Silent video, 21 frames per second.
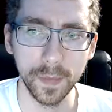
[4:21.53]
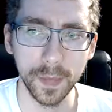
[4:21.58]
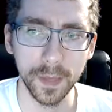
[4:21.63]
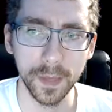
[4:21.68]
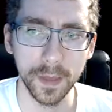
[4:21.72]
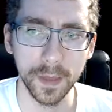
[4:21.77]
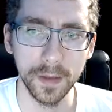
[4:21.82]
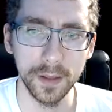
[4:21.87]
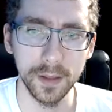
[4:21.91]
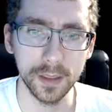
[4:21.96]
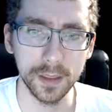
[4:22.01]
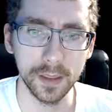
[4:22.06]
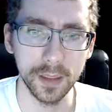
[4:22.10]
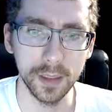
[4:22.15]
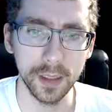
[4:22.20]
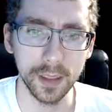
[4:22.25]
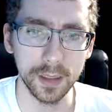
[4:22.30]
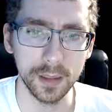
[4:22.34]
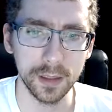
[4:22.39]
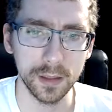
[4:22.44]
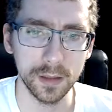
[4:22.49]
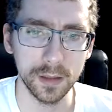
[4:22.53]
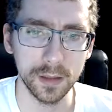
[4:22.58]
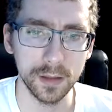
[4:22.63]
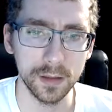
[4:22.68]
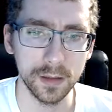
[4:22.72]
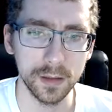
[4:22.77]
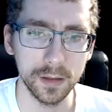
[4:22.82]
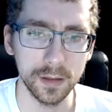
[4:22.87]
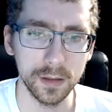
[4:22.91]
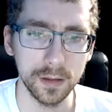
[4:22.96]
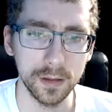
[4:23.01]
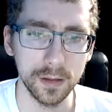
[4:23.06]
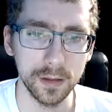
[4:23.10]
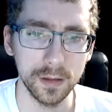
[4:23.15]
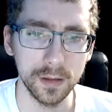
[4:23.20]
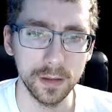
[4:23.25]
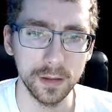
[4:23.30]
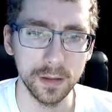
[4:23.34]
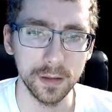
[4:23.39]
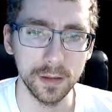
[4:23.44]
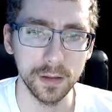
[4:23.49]
Just nuts.
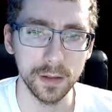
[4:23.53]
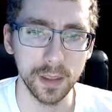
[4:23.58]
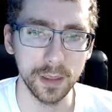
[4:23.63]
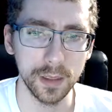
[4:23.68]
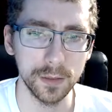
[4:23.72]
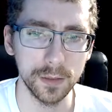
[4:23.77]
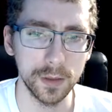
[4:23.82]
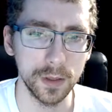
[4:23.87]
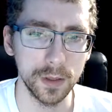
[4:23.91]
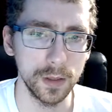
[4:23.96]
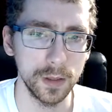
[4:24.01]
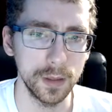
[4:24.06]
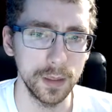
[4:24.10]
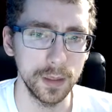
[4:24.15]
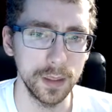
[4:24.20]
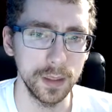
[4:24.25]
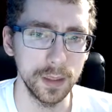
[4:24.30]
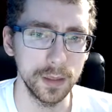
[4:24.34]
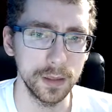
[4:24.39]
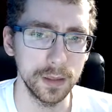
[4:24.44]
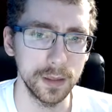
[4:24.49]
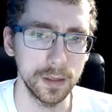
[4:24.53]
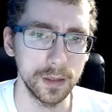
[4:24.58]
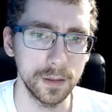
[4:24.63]
Absolutely nuts.